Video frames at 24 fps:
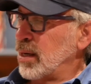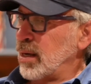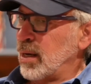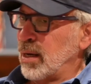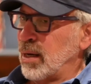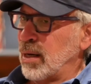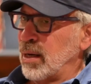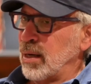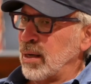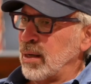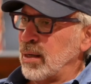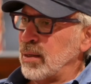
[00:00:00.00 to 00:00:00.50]

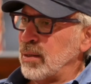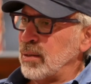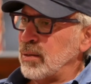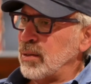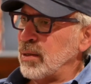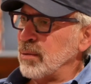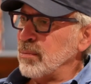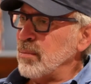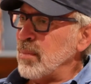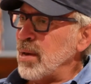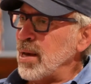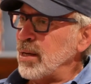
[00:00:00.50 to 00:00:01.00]

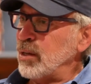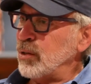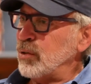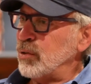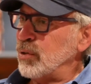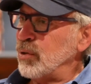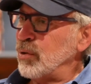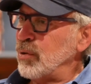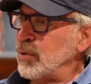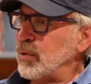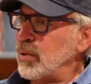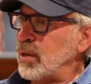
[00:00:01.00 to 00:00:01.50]
to make
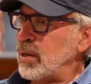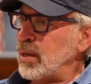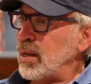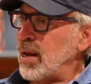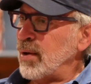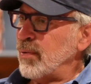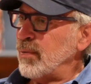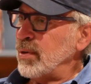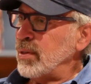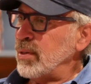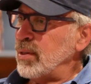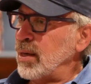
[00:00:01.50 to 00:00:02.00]
sure that
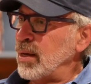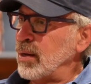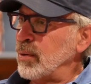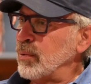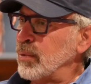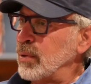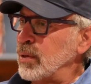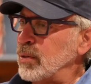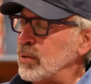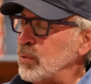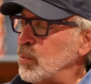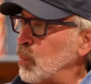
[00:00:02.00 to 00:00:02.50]
everything
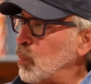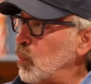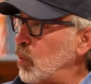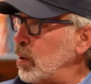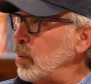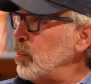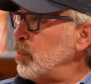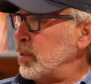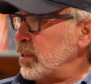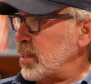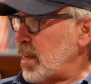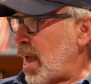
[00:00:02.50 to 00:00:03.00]

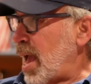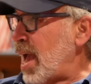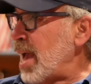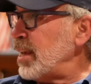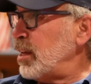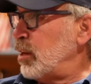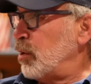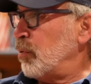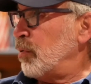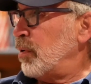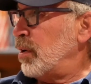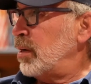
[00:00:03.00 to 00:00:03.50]
was
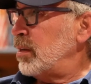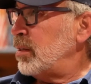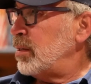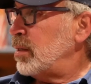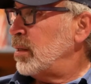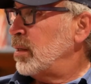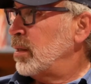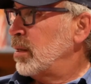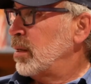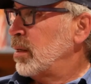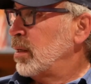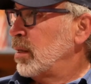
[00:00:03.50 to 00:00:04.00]
accurate,
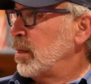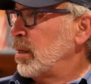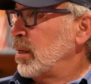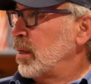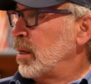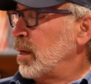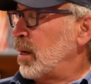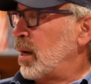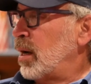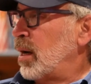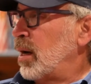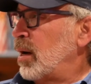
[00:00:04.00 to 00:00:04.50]

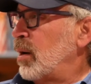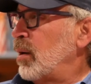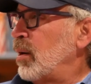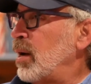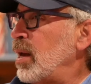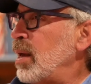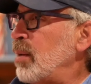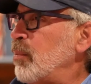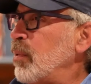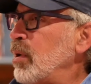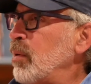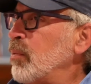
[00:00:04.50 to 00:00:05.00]

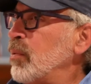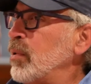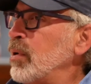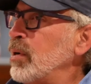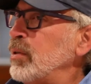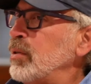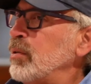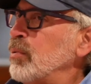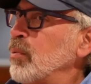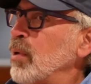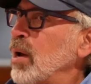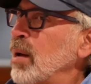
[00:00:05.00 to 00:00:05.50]
and we
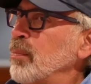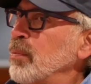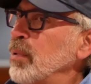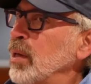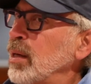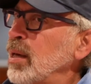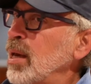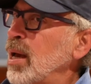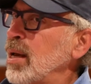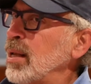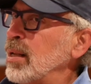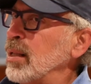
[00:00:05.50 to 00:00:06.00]
wanted to
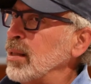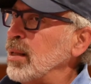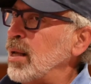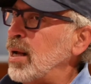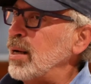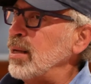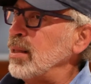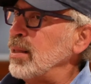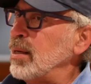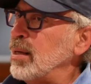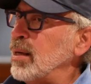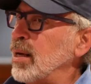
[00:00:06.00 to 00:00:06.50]
replicate a
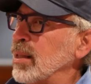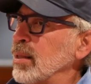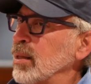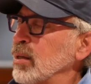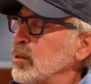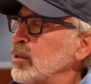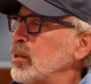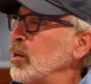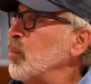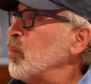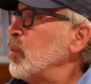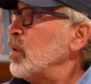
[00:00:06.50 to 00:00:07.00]
lot of the
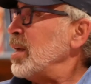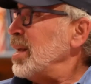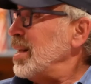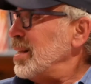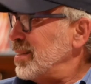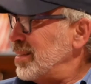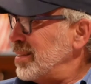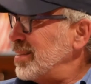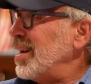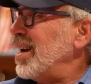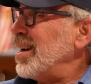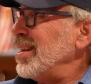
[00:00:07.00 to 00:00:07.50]
colors that were
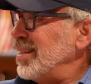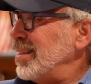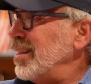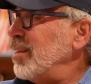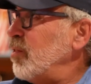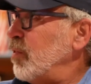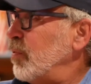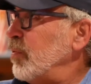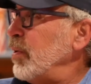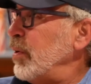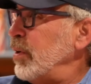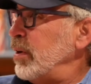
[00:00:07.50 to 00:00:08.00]
inside
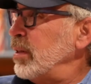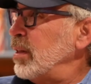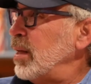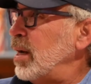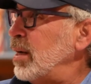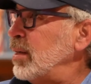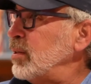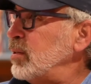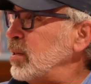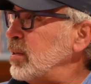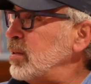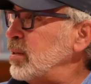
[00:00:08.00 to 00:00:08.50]
this very
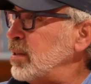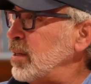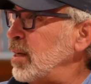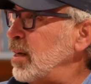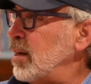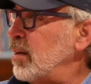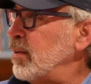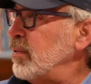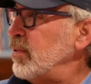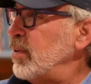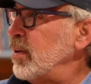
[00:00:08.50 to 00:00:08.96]
lodge itself.